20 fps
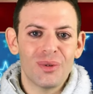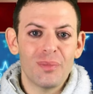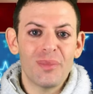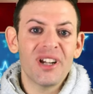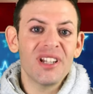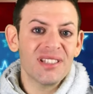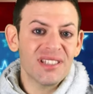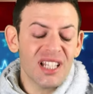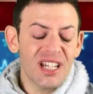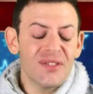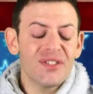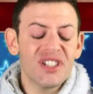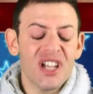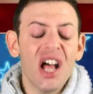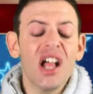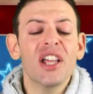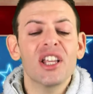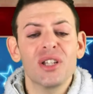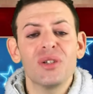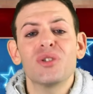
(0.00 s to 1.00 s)
But instead of
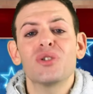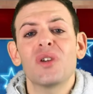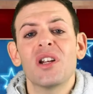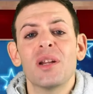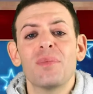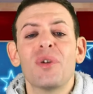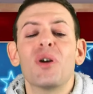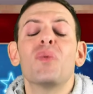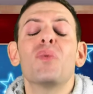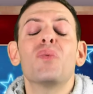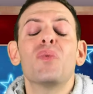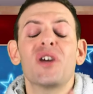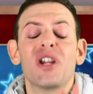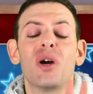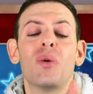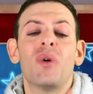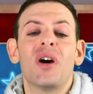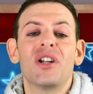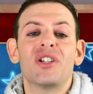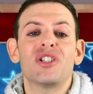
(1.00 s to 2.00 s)
telling you straight up that we
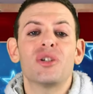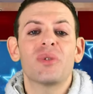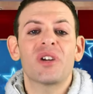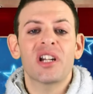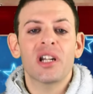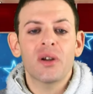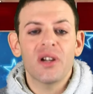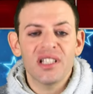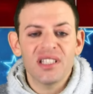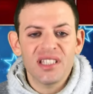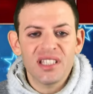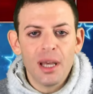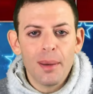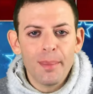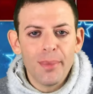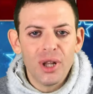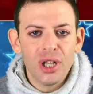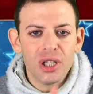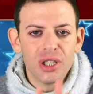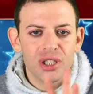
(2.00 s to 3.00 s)
don't want you, we're going to create some
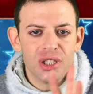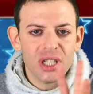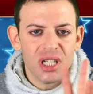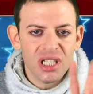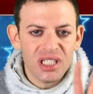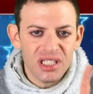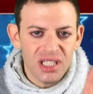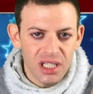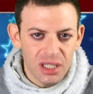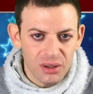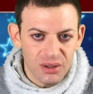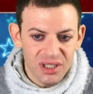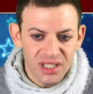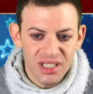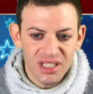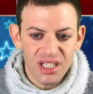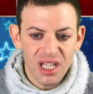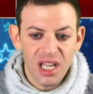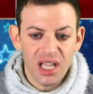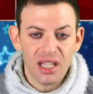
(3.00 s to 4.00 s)
bullshit excuse to
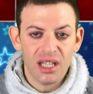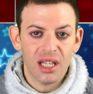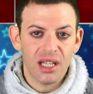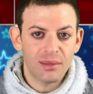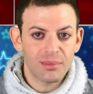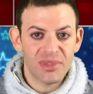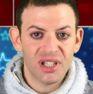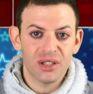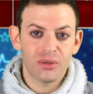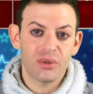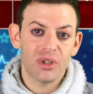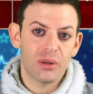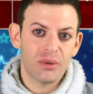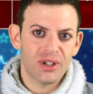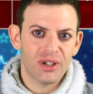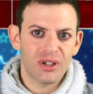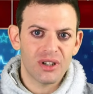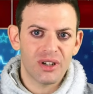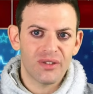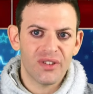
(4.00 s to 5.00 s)
say that because we don't want
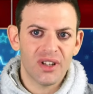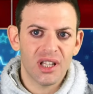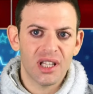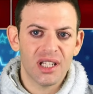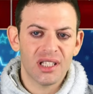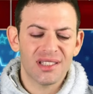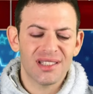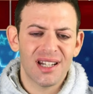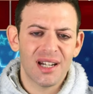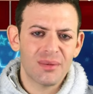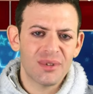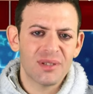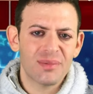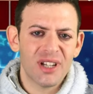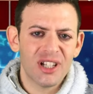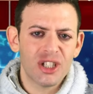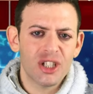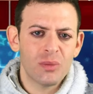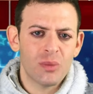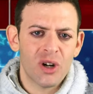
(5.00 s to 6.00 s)
to hurt your feelings. And I'd
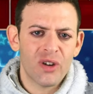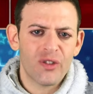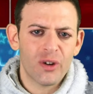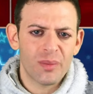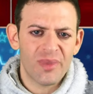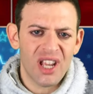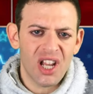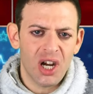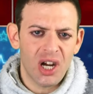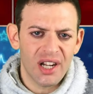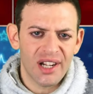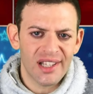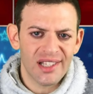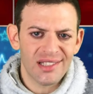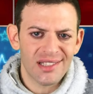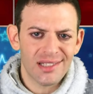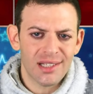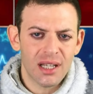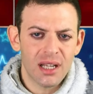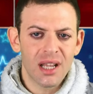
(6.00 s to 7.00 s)
respect you more for being
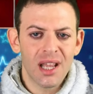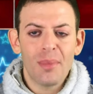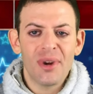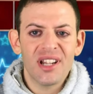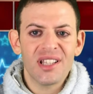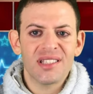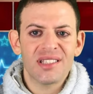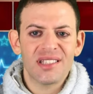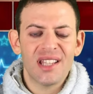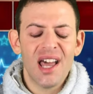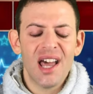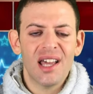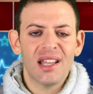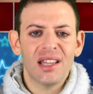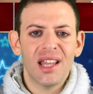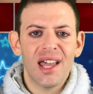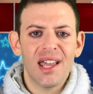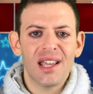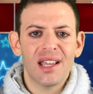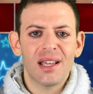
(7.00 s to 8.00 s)
honest. But instead,
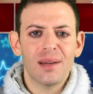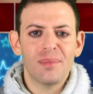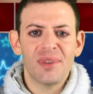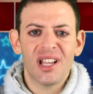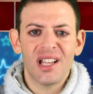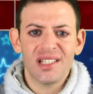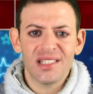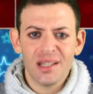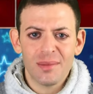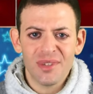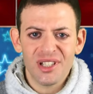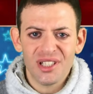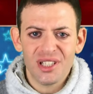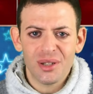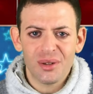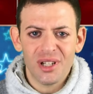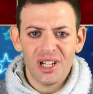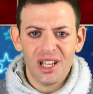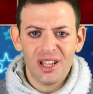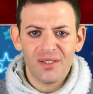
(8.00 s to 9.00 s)
like, because I'm
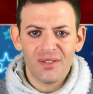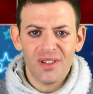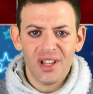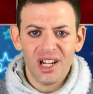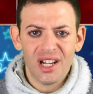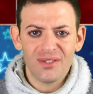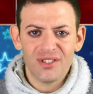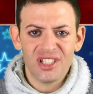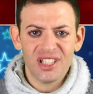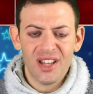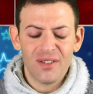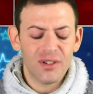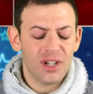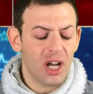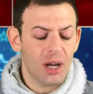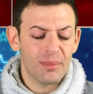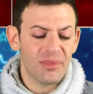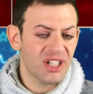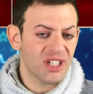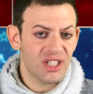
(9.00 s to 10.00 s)
intuitive and I just have
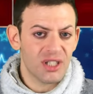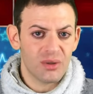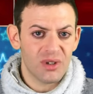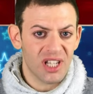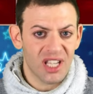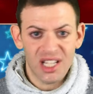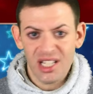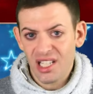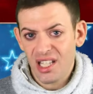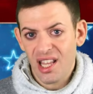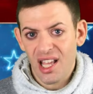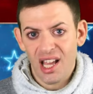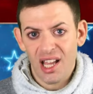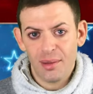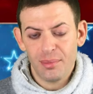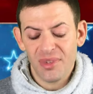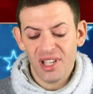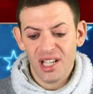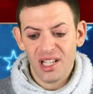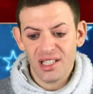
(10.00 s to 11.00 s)
not been tuning into
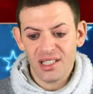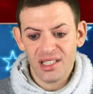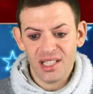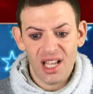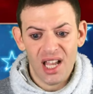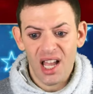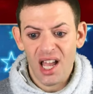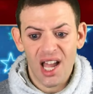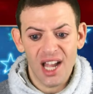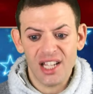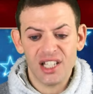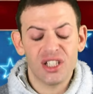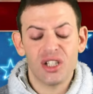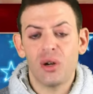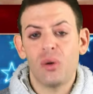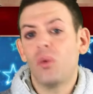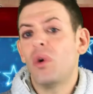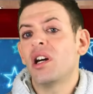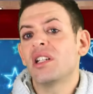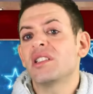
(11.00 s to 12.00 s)
that because I
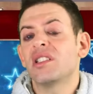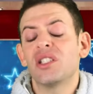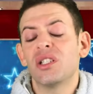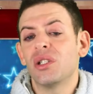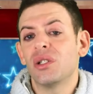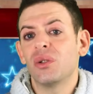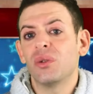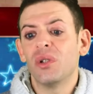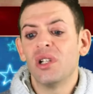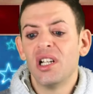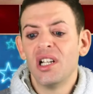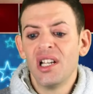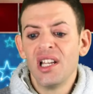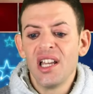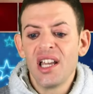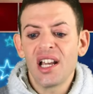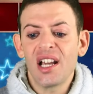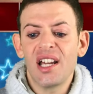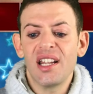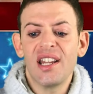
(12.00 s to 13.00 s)
don't want to
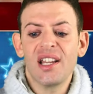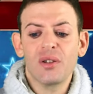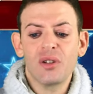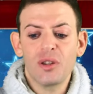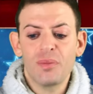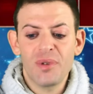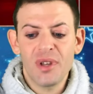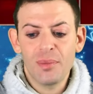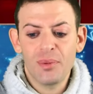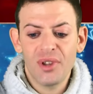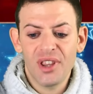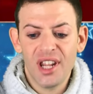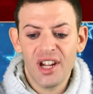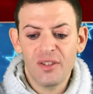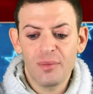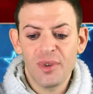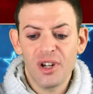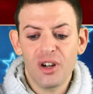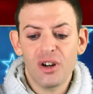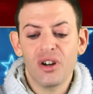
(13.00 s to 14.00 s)
connect with people that
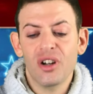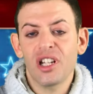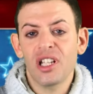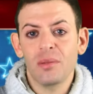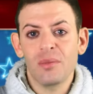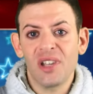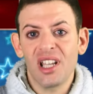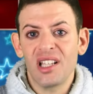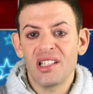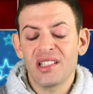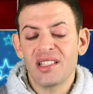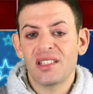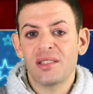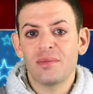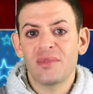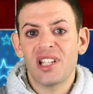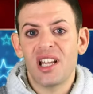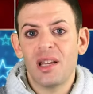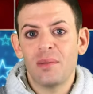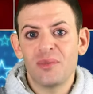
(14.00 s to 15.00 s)
have been hurting me. And
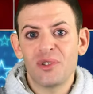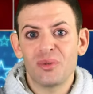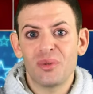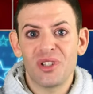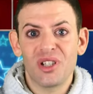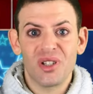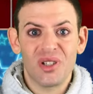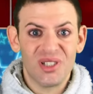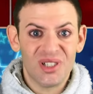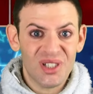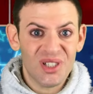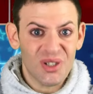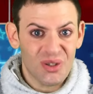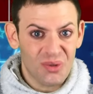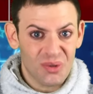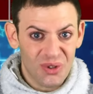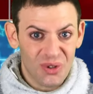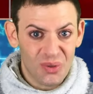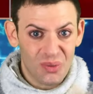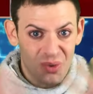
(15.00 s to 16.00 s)
sometimes when you're in tune
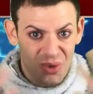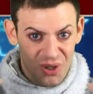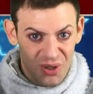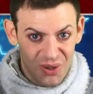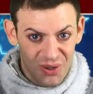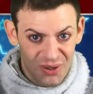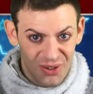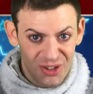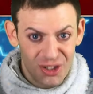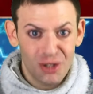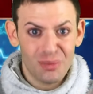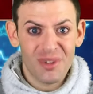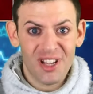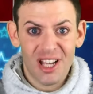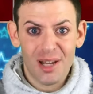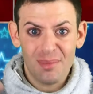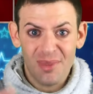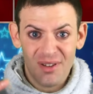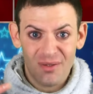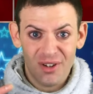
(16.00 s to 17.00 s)
with the world, you pick
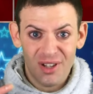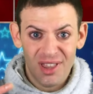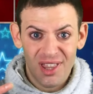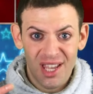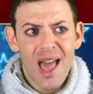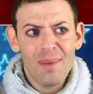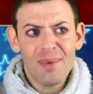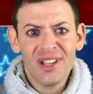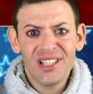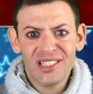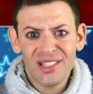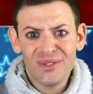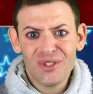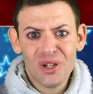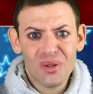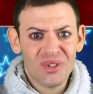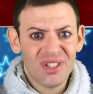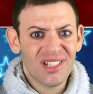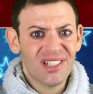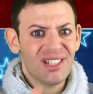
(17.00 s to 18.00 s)
up everything. And because I've
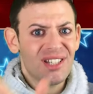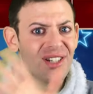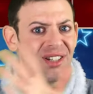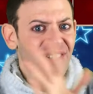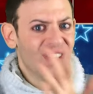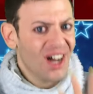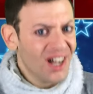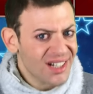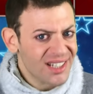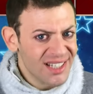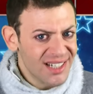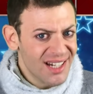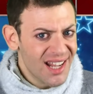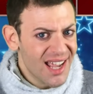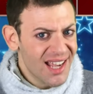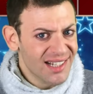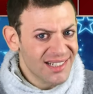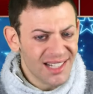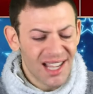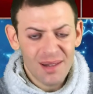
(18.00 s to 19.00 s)
chosen to not
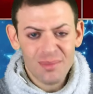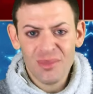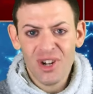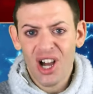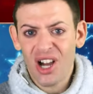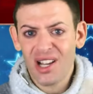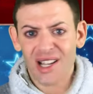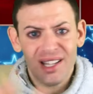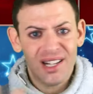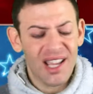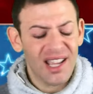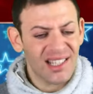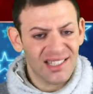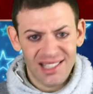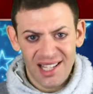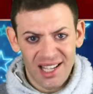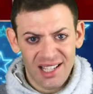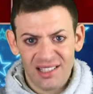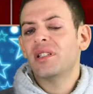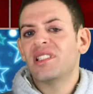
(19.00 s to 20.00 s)
connect, I'm not
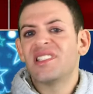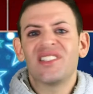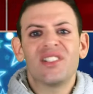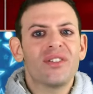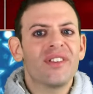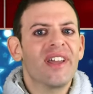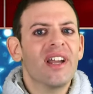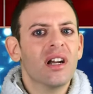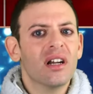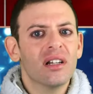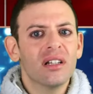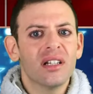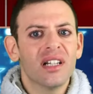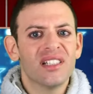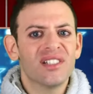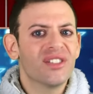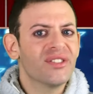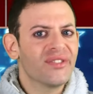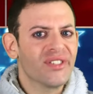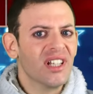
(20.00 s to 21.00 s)
connecting. It's still there. I
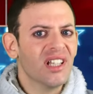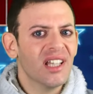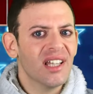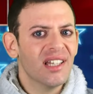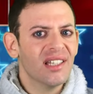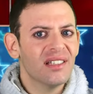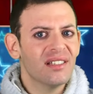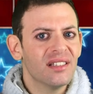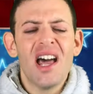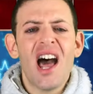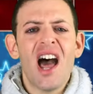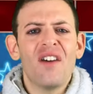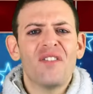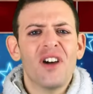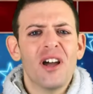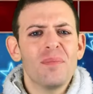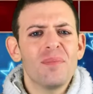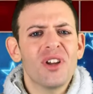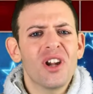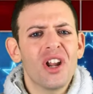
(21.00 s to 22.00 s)
still feel it. Have
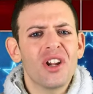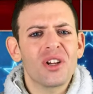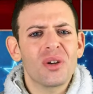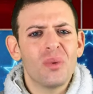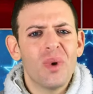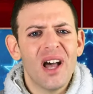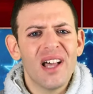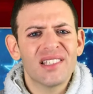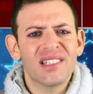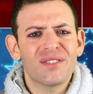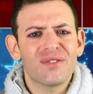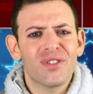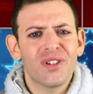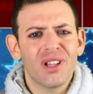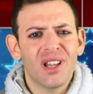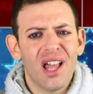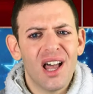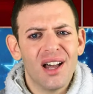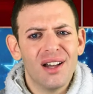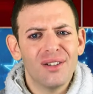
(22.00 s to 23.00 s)
I been on a quest for
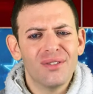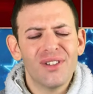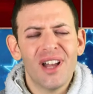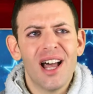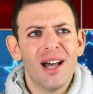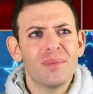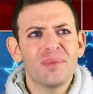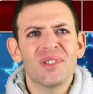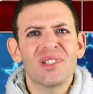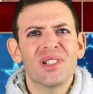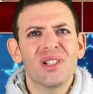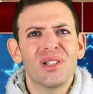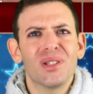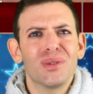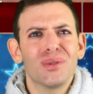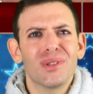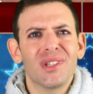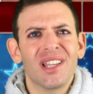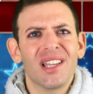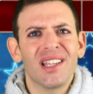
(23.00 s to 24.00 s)
love?
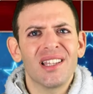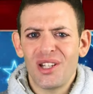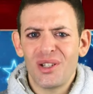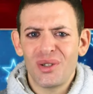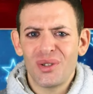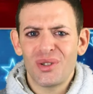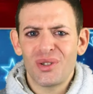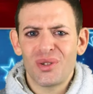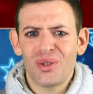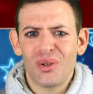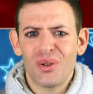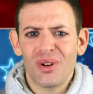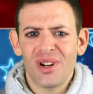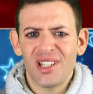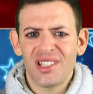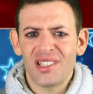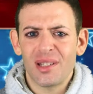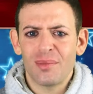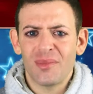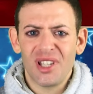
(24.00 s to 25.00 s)
Absolutely. True story,
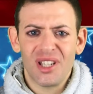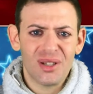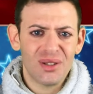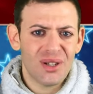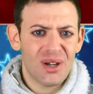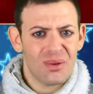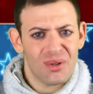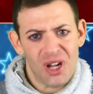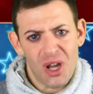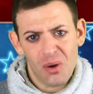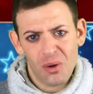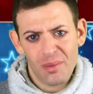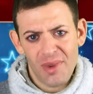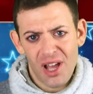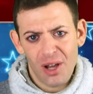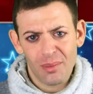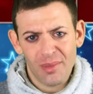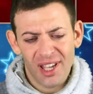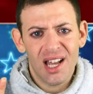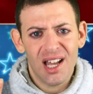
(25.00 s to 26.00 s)
something you don't know
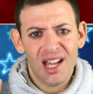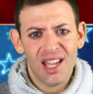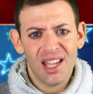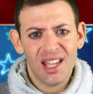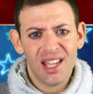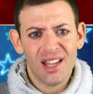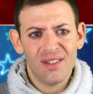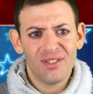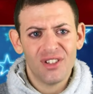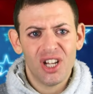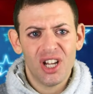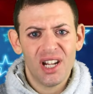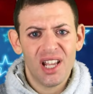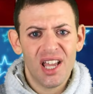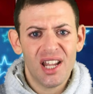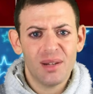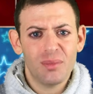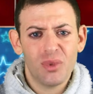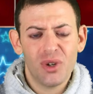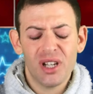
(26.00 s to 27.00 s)
about me. I have not
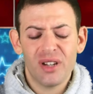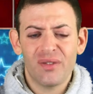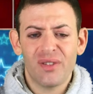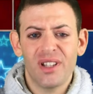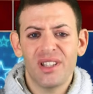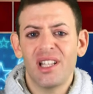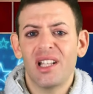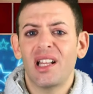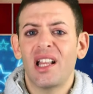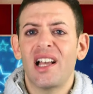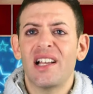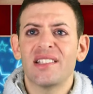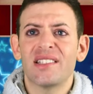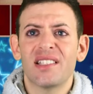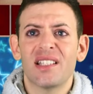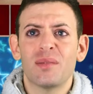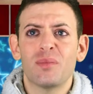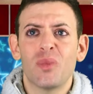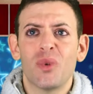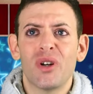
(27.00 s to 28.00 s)
had a boyfriend that
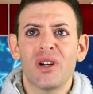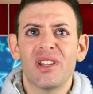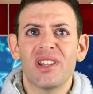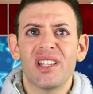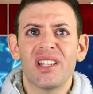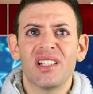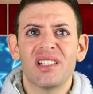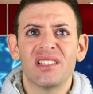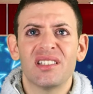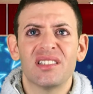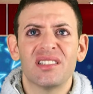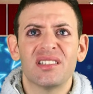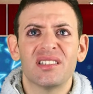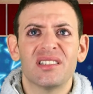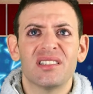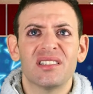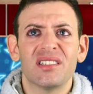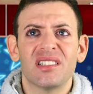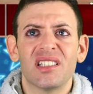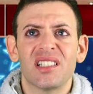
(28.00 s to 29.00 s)
lasted more than
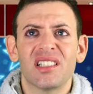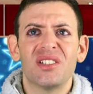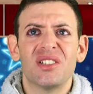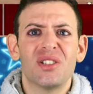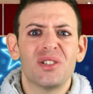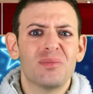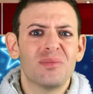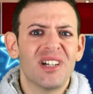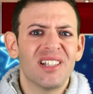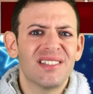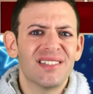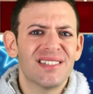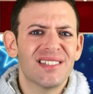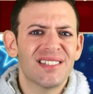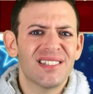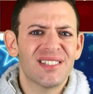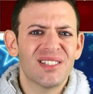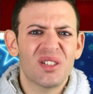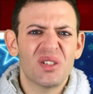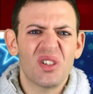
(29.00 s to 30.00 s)
like 2
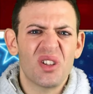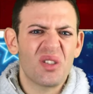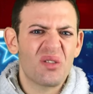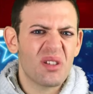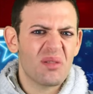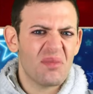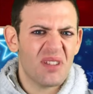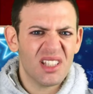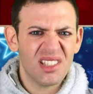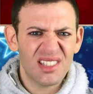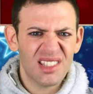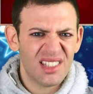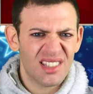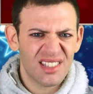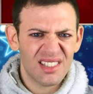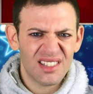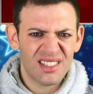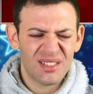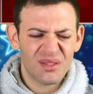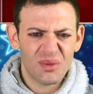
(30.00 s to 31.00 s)
months, 2 to 3
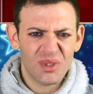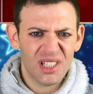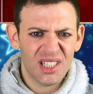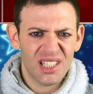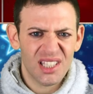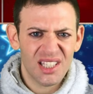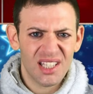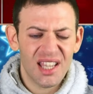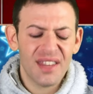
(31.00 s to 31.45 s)
months. Really?